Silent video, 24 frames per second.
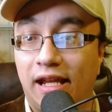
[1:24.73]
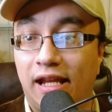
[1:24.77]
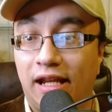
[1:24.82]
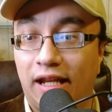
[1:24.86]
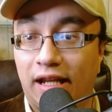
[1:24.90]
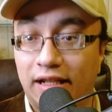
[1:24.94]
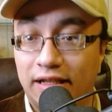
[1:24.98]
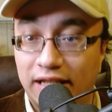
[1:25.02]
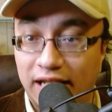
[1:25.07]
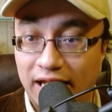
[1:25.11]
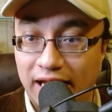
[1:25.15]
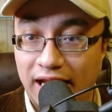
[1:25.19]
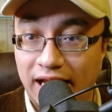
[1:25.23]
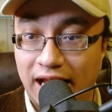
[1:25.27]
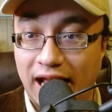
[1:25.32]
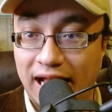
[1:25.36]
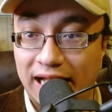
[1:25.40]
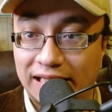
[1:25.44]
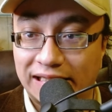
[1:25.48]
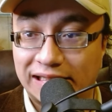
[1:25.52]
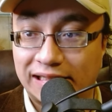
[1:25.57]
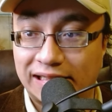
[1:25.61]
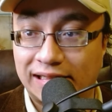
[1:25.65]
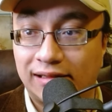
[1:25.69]
and they
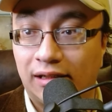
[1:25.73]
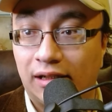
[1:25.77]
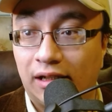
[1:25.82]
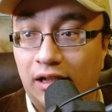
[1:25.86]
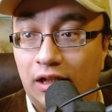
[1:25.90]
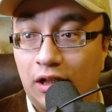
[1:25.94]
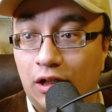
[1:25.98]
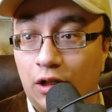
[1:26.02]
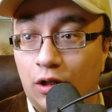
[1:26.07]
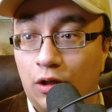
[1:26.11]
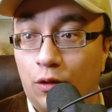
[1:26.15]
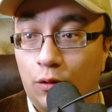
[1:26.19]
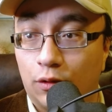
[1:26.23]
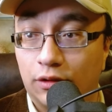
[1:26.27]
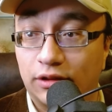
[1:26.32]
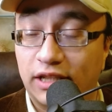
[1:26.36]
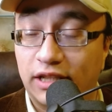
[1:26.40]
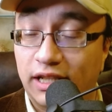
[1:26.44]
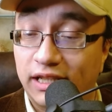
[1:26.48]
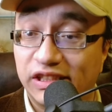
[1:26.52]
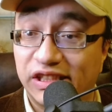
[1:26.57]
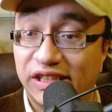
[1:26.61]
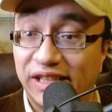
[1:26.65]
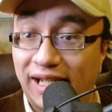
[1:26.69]
ask, or
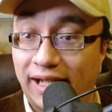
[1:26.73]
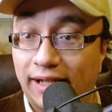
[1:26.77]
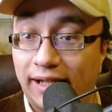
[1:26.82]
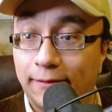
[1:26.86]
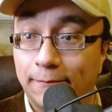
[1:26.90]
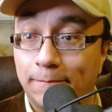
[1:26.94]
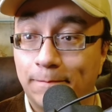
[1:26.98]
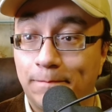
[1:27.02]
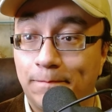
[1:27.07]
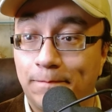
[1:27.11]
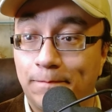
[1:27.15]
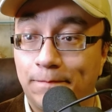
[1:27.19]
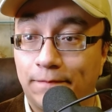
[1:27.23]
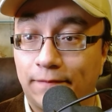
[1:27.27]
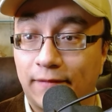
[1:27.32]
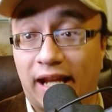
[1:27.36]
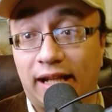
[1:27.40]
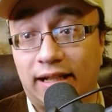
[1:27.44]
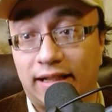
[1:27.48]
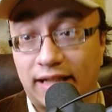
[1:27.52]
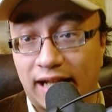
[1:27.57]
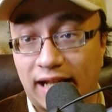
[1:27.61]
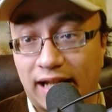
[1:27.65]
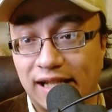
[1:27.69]
they say,
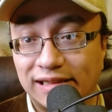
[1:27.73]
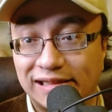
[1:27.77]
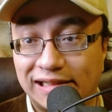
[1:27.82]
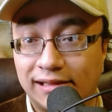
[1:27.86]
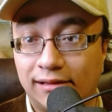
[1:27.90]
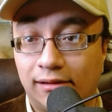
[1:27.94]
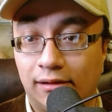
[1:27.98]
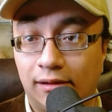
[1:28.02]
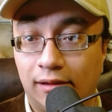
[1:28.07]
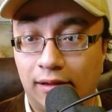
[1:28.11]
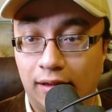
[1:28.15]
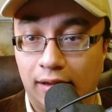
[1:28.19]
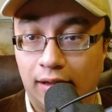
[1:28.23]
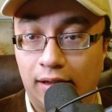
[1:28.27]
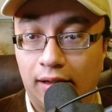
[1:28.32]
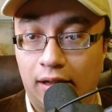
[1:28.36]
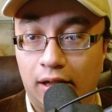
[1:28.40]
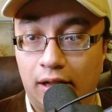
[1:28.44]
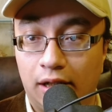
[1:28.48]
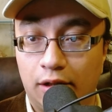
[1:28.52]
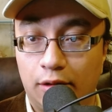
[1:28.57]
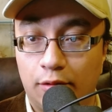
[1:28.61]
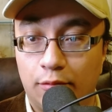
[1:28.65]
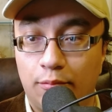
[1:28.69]
and ask.
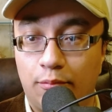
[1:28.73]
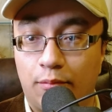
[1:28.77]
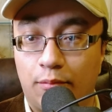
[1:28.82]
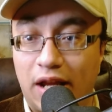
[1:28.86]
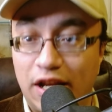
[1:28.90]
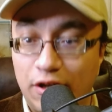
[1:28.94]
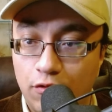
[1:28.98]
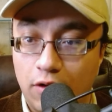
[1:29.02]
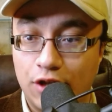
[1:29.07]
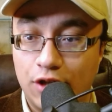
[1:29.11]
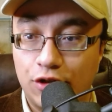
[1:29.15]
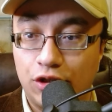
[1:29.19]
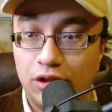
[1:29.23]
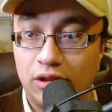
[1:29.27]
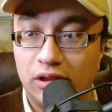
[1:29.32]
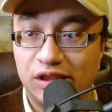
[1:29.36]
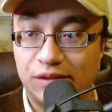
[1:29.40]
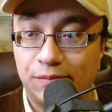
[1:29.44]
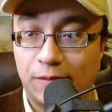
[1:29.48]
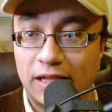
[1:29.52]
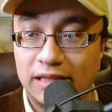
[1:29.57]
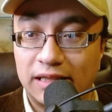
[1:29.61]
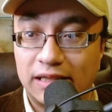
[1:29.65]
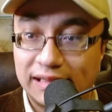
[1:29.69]
My question is
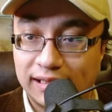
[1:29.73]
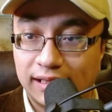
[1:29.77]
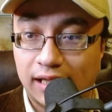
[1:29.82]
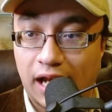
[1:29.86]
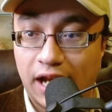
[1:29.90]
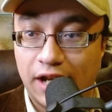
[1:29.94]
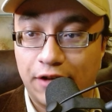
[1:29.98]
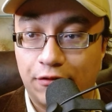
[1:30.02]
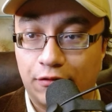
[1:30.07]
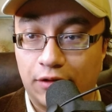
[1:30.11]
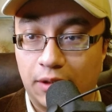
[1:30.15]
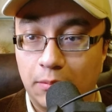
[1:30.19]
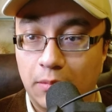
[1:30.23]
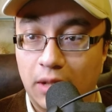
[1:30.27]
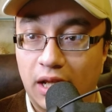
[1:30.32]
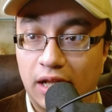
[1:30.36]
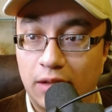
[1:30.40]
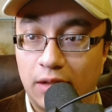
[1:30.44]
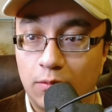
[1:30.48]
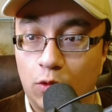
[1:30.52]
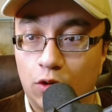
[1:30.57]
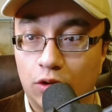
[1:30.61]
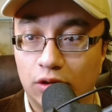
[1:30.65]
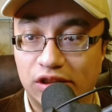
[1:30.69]
about Skyrim,
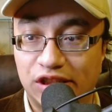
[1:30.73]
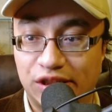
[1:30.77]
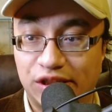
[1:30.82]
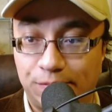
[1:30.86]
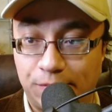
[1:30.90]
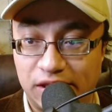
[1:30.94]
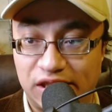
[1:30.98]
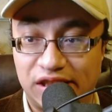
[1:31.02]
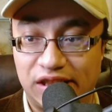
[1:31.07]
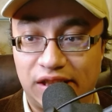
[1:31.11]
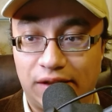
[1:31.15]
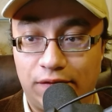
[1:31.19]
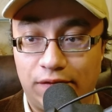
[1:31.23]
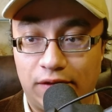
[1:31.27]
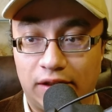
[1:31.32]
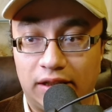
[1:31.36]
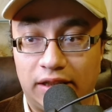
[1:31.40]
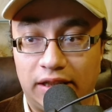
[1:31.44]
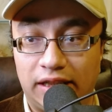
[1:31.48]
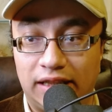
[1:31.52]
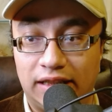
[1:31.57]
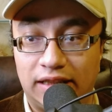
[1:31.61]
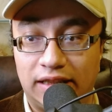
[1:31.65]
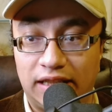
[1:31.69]
and more
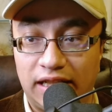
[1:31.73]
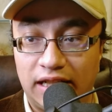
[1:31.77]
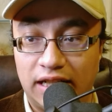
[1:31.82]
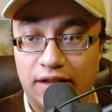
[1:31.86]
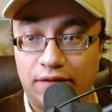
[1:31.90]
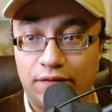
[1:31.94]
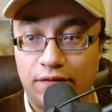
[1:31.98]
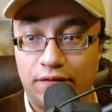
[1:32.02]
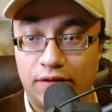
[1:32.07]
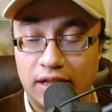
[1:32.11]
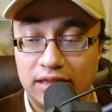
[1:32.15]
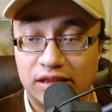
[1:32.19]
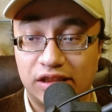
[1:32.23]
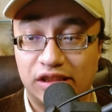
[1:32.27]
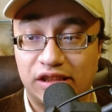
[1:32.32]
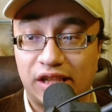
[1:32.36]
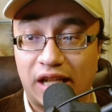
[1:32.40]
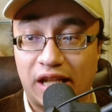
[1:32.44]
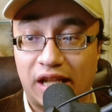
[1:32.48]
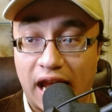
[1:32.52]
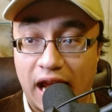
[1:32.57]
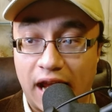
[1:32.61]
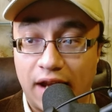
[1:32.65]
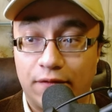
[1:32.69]
specifically, the events
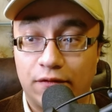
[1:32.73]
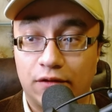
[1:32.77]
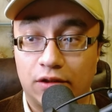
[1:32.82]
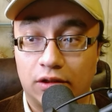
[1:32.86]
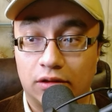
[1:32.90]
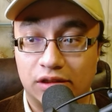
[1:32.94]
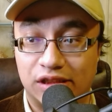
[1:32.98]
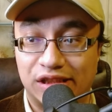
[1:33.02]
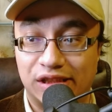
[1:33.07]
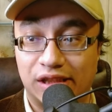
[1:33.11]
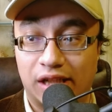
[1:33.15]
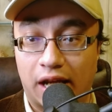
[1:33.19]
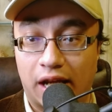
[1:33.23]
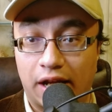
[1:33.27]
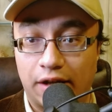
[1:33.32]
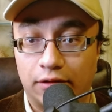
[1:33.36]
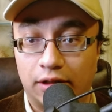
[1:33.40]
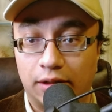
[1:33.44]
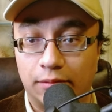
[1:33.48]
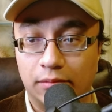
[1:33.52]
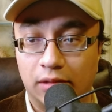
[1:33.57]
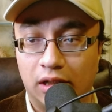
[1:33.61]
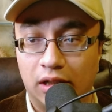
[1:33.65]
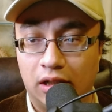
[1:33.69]
after
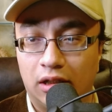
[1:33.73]
Skyrim.